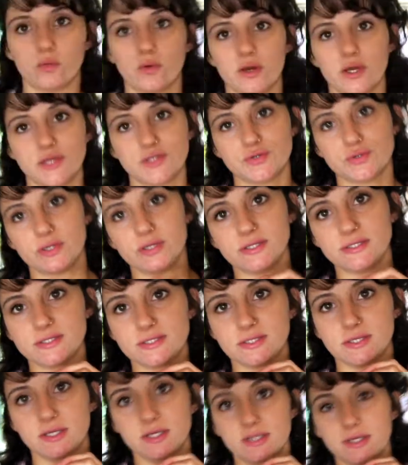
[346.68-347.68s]
As you can
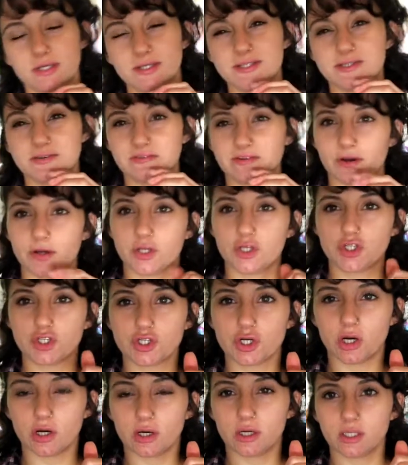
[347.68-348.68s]
see, it's a very
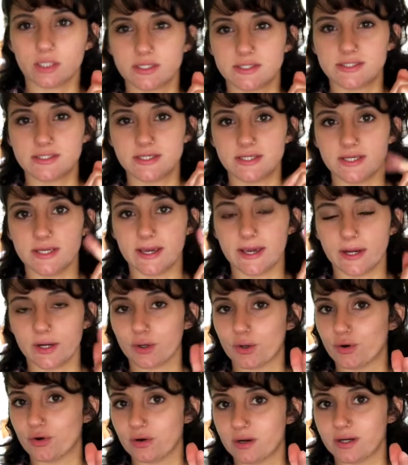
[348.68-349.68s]
chocolatey and
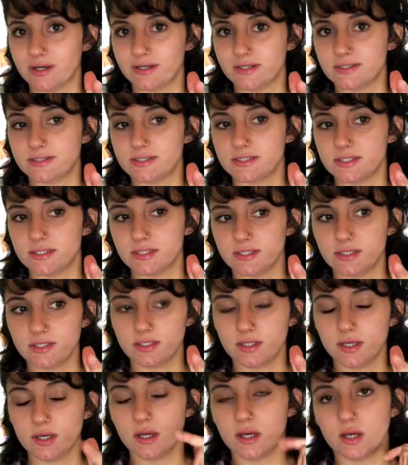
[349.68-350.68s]
coconutty
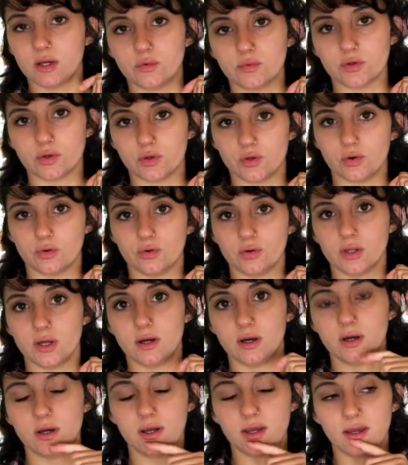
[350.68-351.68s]

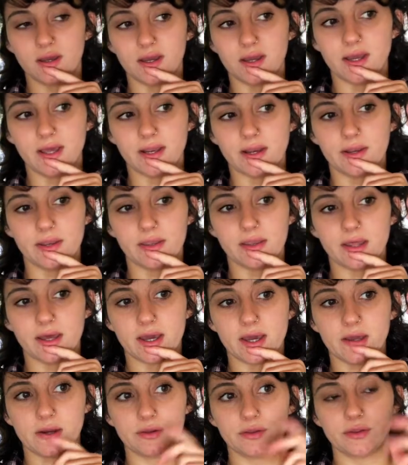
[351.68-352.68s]
granola. And
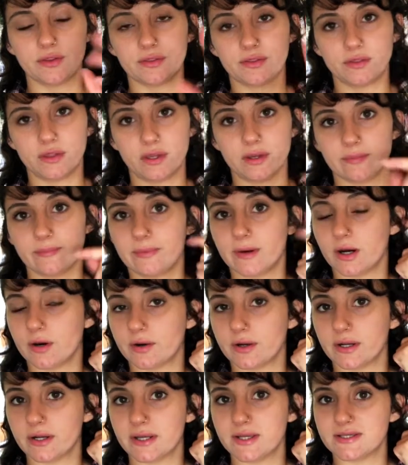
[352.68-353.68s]
then the thing
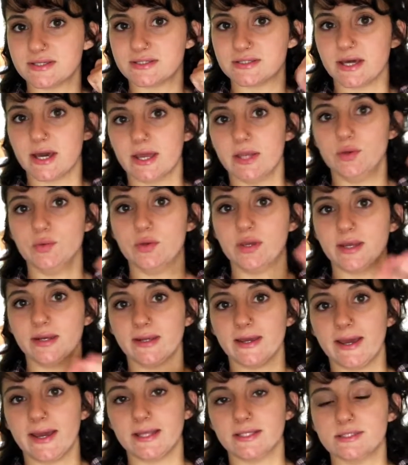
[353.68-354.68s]
about it is that you
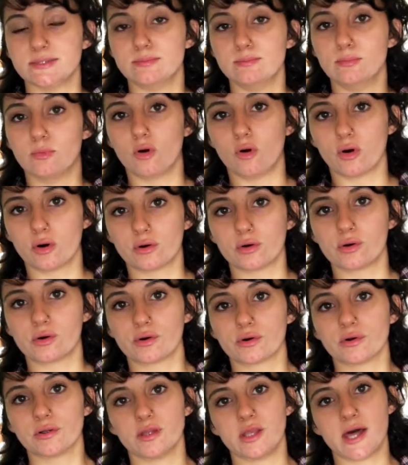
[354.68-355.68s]
can add more
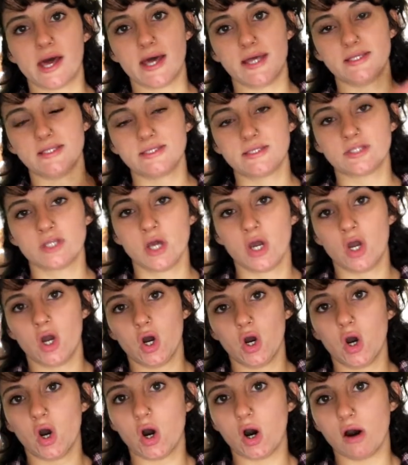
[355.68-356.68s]
or less
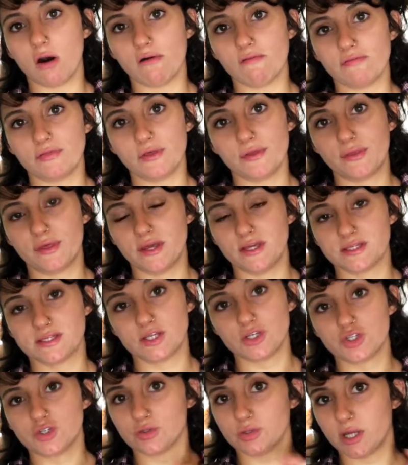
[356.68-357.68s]
of the things
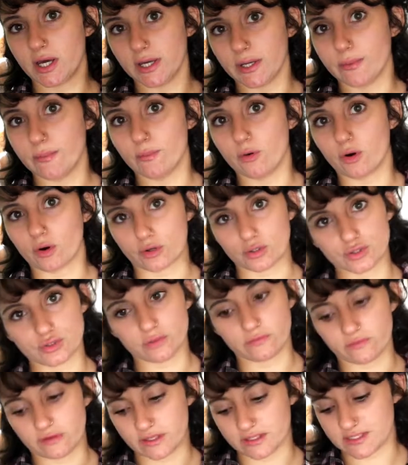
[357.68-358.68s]
that you like more.
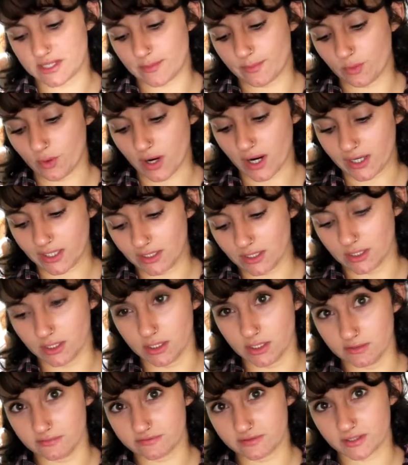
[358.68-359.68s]
So for example, I
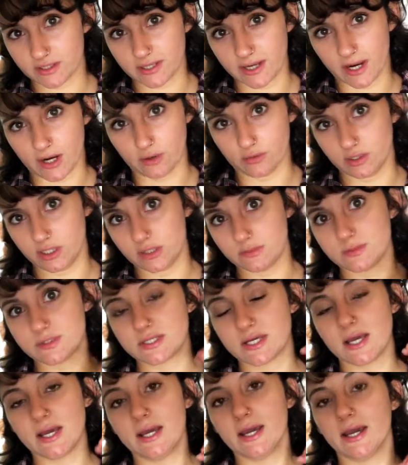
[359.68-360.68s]
love cacao
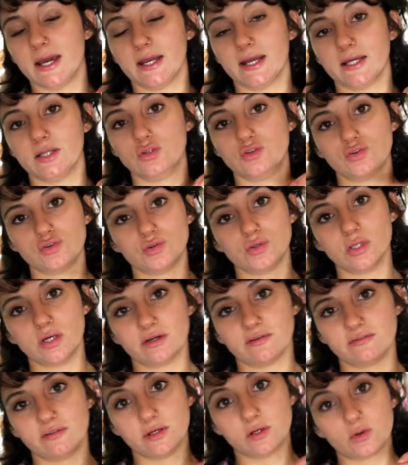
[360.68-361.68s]
nibs and I do
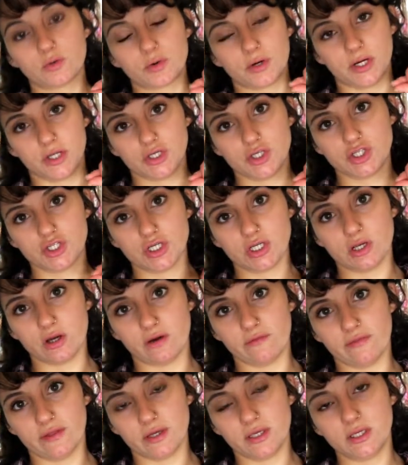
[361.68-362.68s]
love the crunchy of the